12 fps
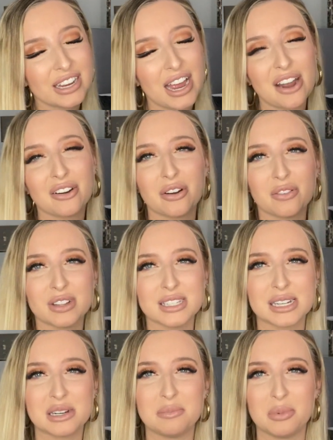I don't know if that's
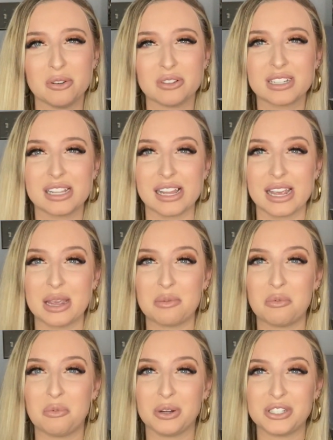like a bold
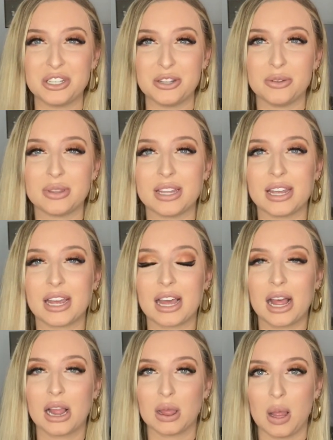claim. What do you think?
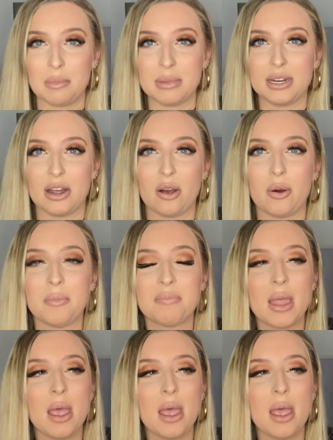Let me know.